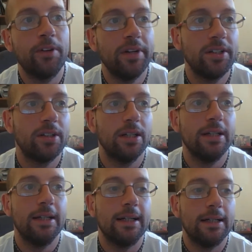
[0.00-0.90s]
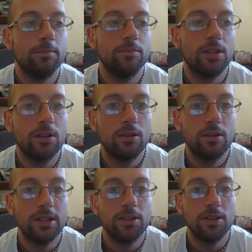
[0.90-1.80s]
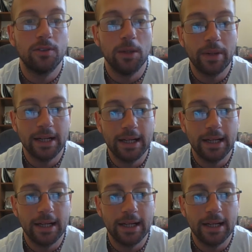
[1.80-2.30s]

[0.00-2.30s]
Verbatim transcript: Eventually, the Christians fight back,